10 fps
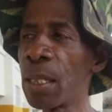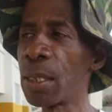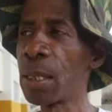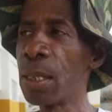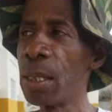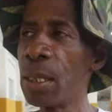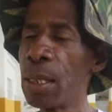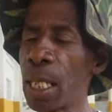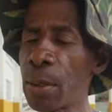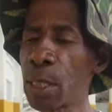that was,
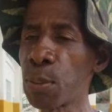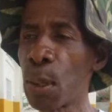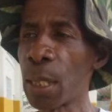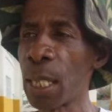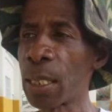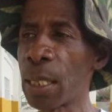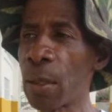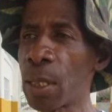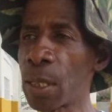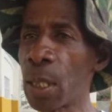vibes. That was fun and that
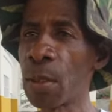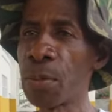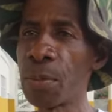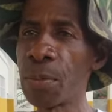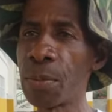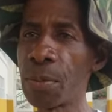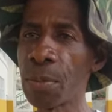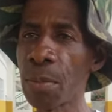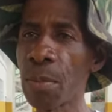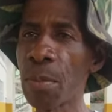was love.
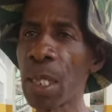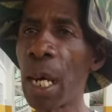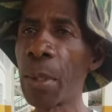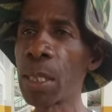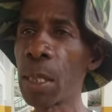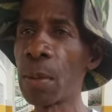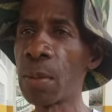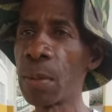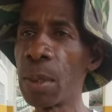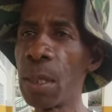That was love.
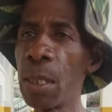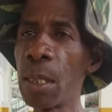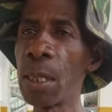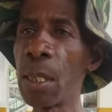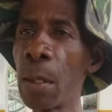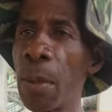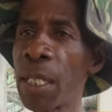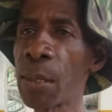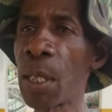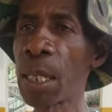Okay. There
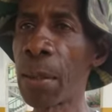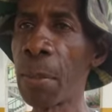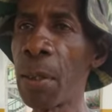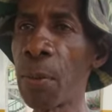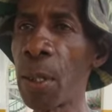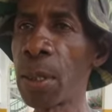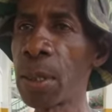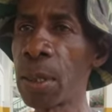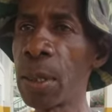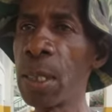basketball time before.
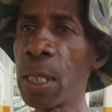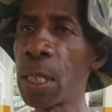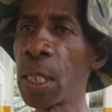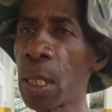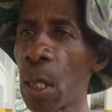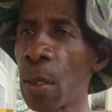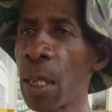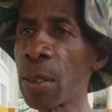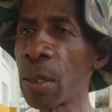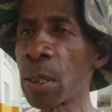It was love
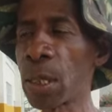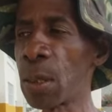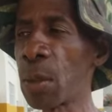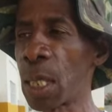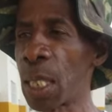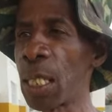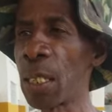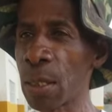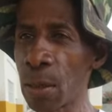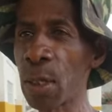and we could see one
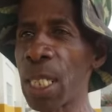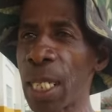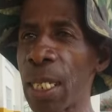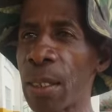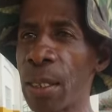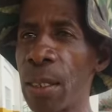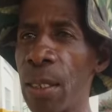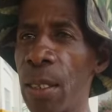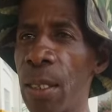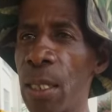another together.
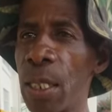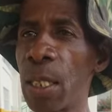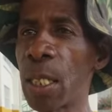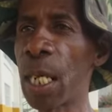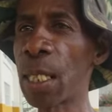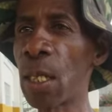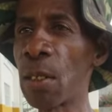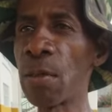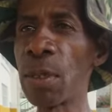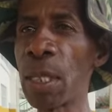It's not like now
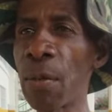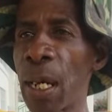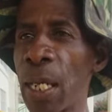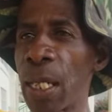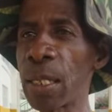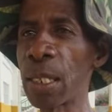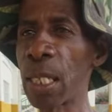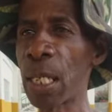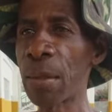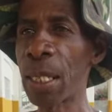we are violent with the
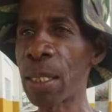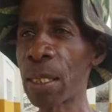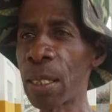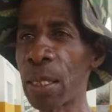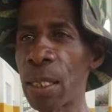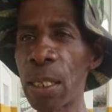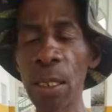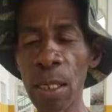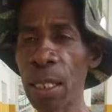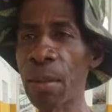government. Yeah. It's
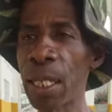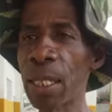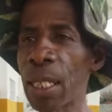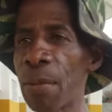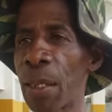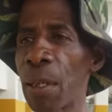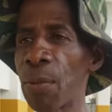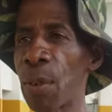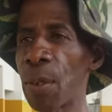nothing I'm gonna time like before.